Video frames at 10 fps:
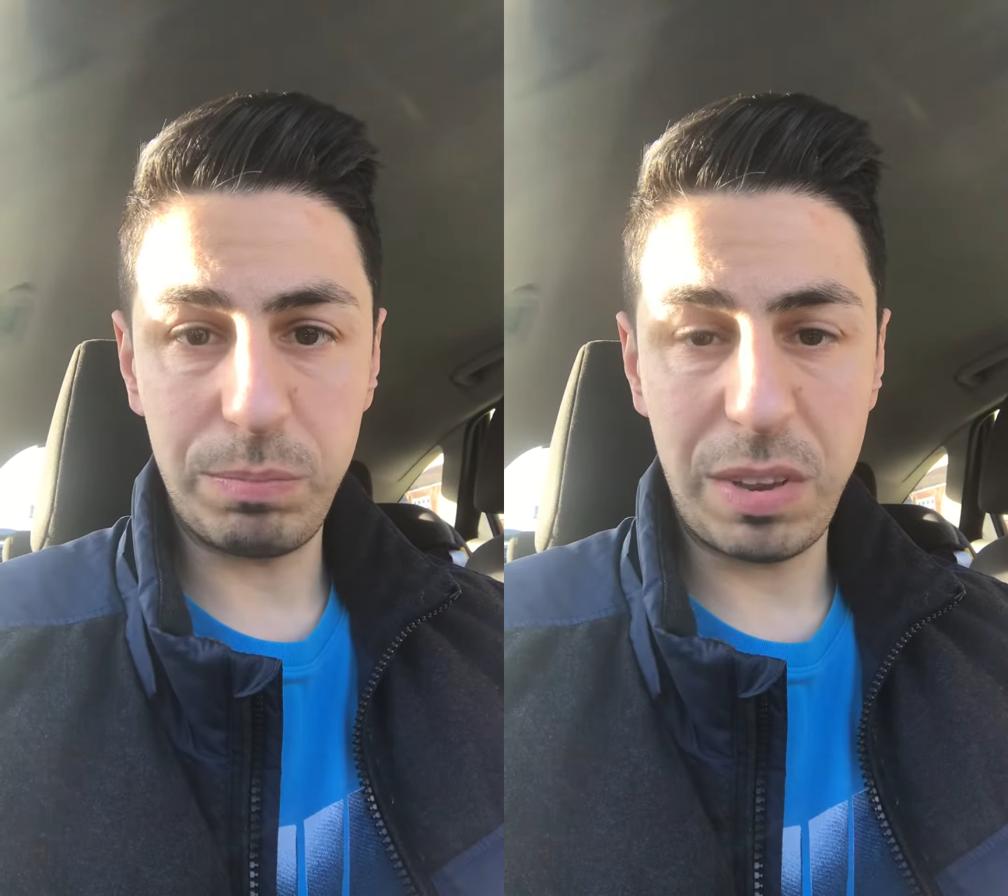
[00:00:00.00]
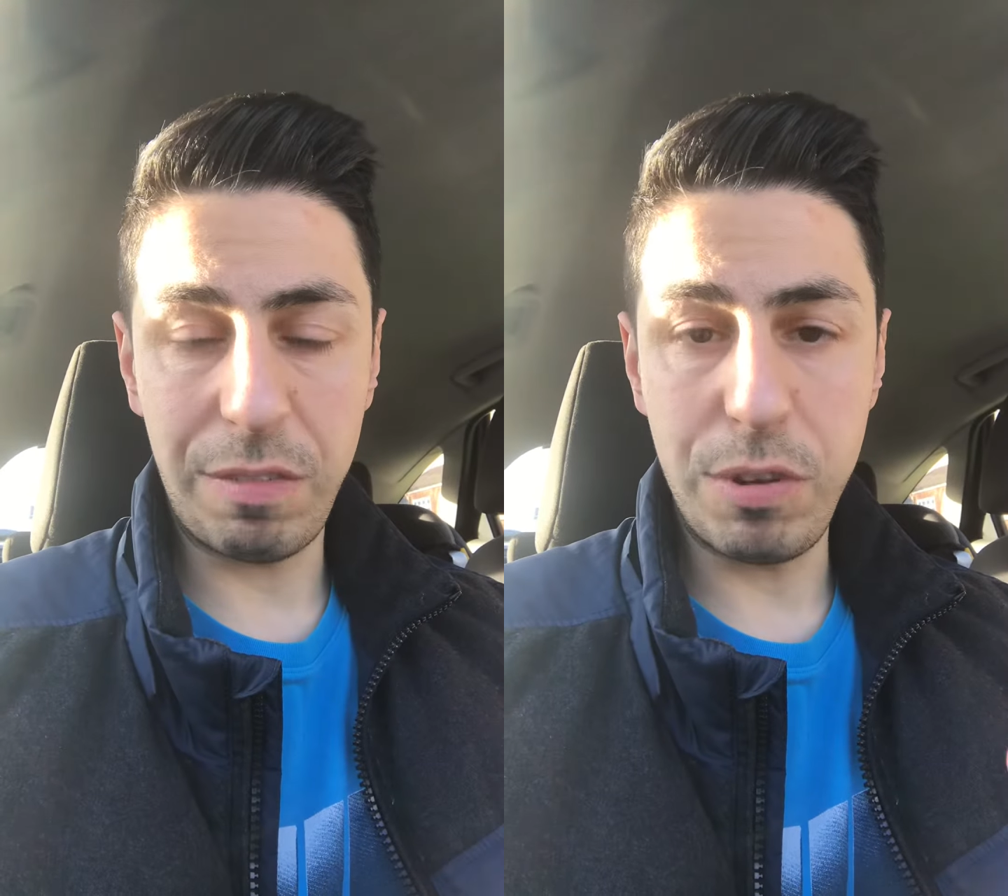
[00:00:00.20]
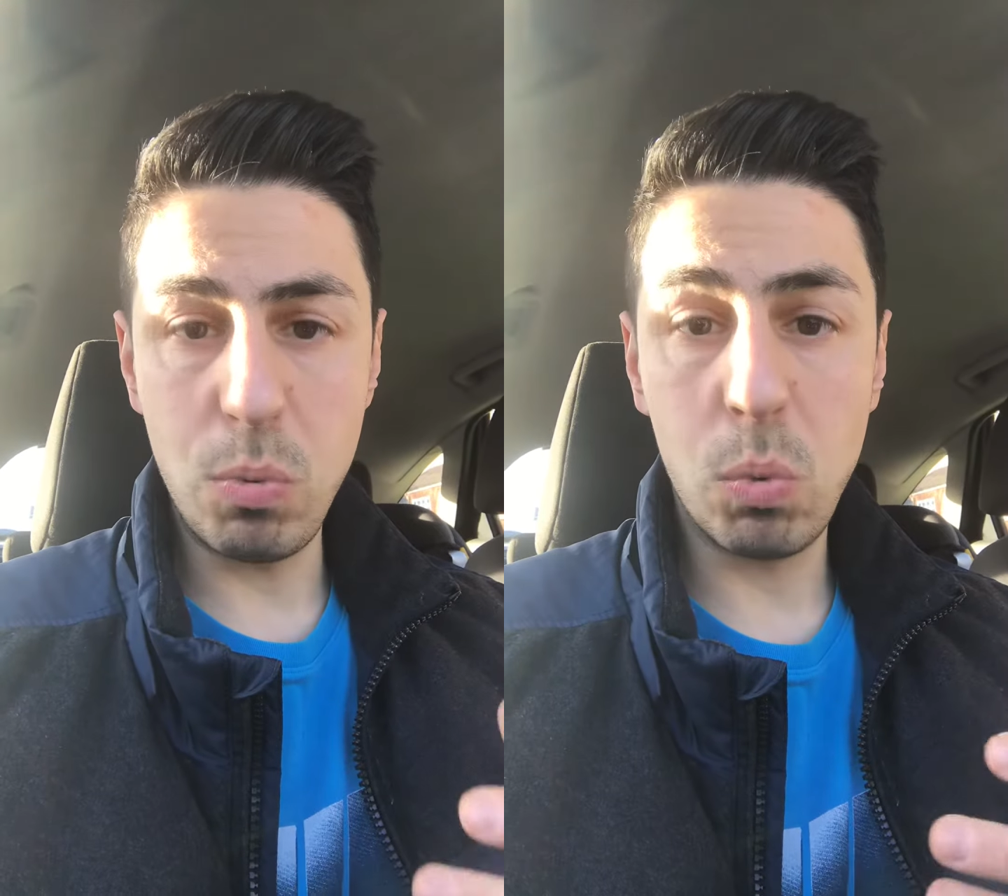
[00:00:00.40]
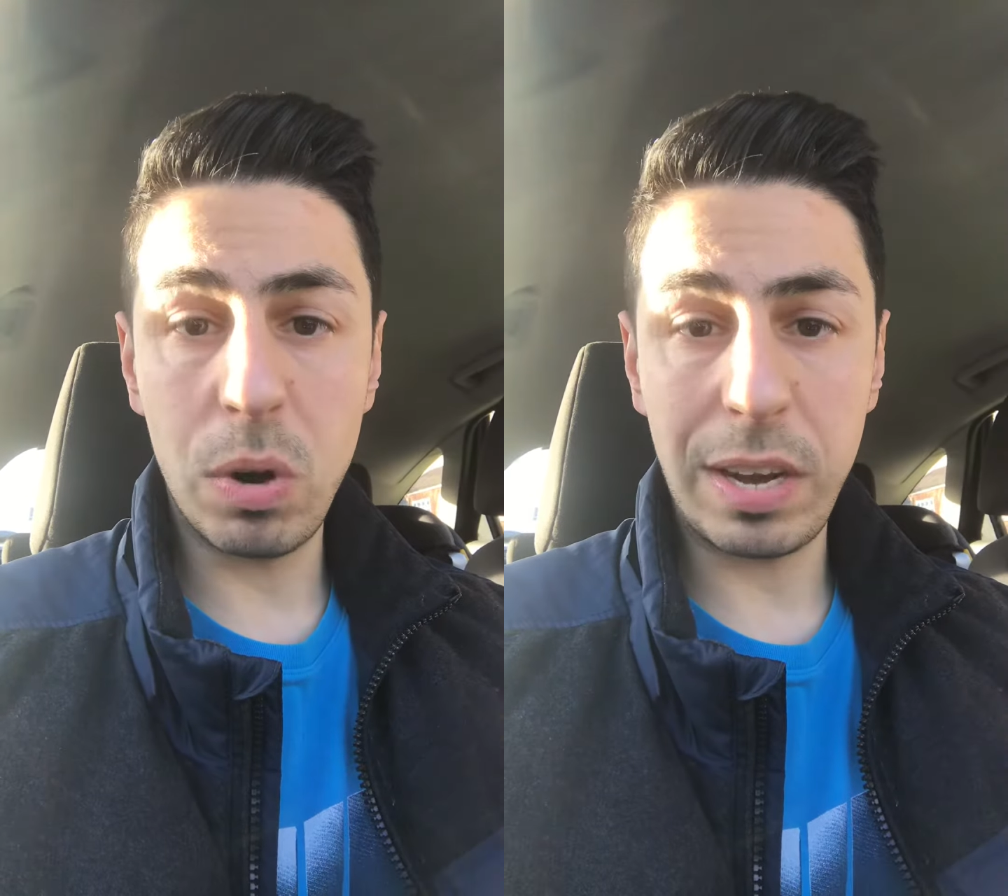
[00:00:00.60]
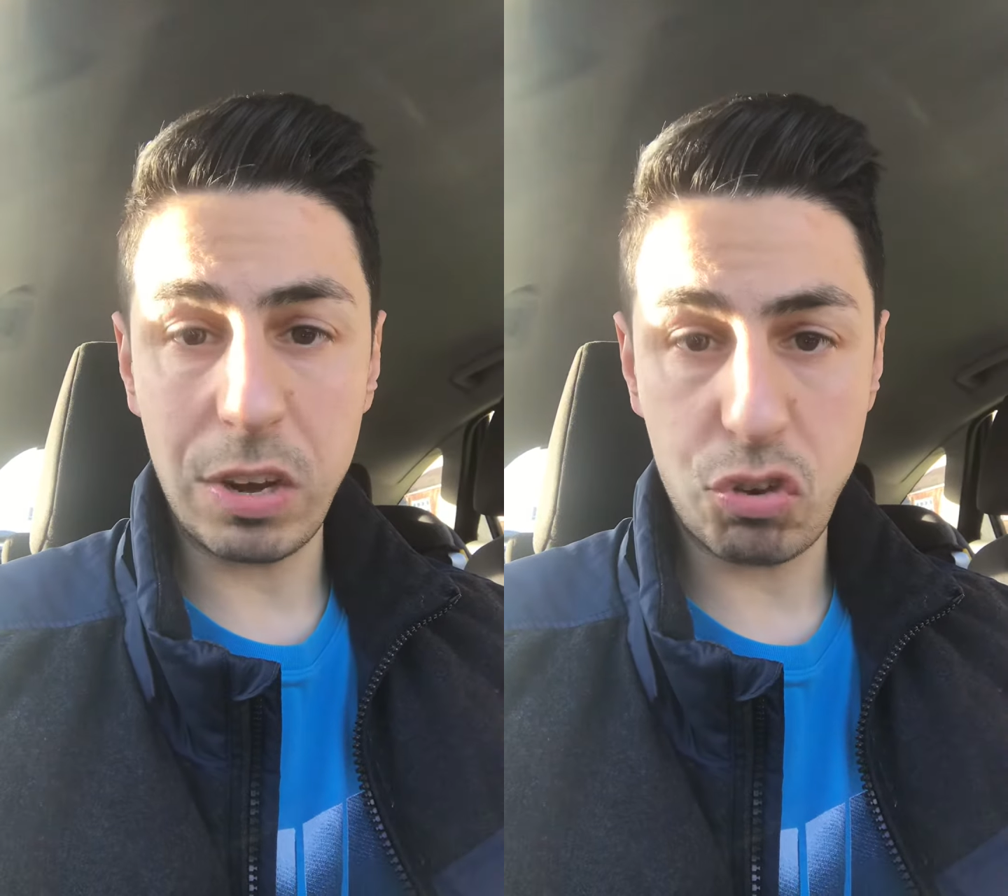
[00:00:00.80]
If you
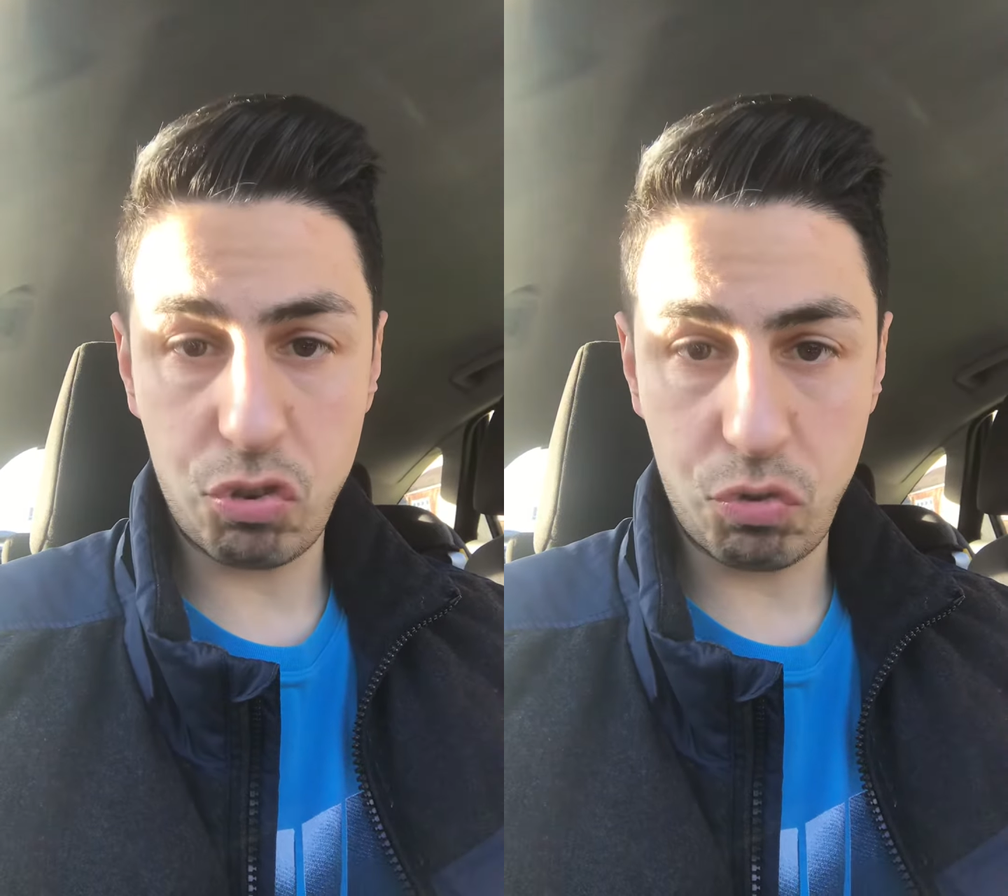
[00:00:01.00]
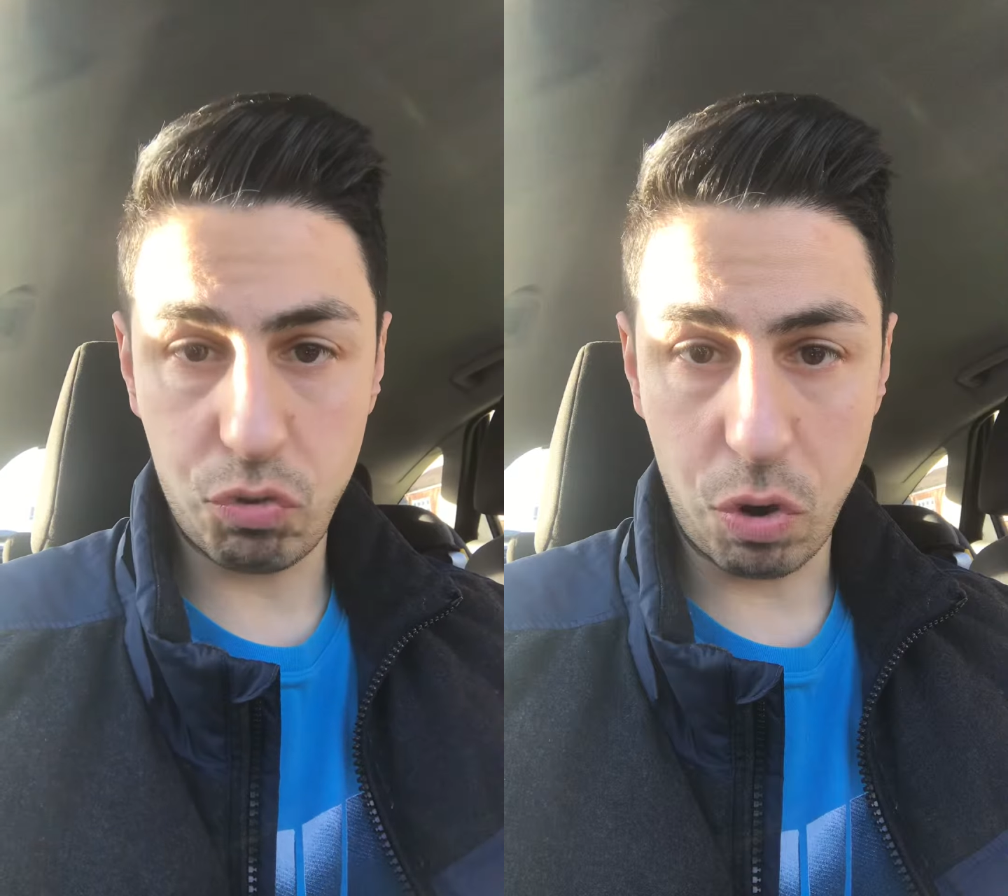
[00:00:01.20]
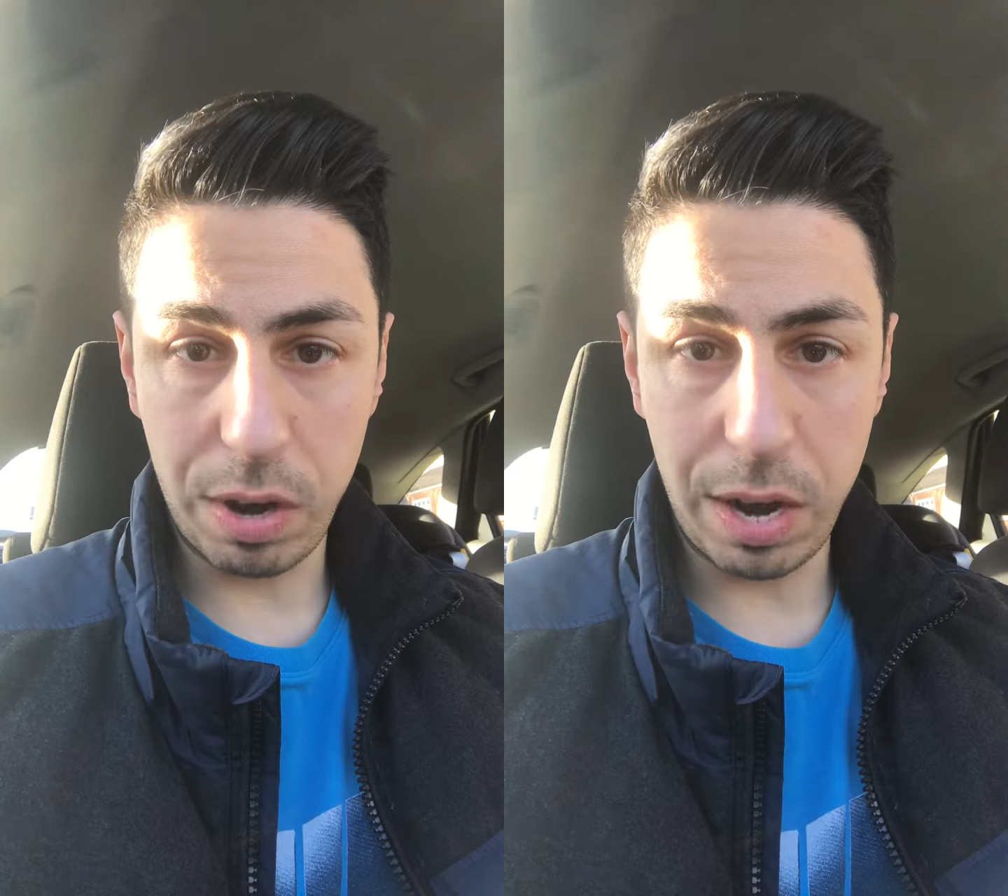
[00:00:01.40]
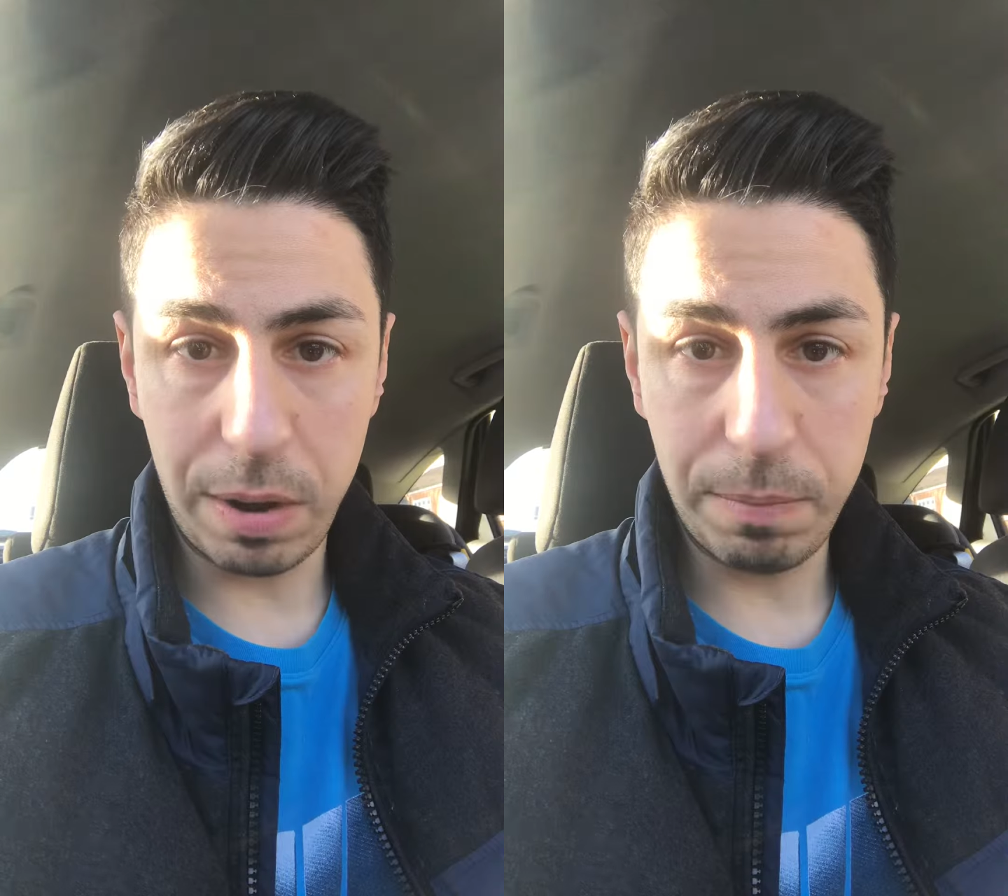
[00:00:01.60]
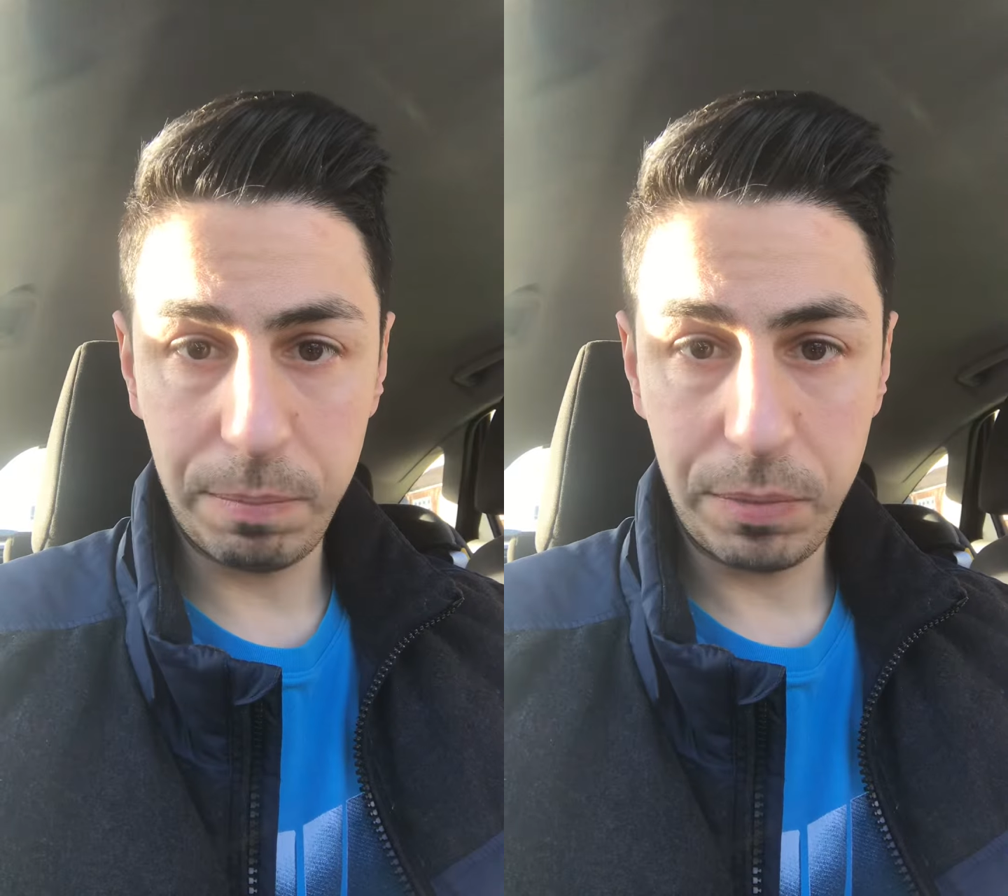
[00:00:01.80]
want to get stronger,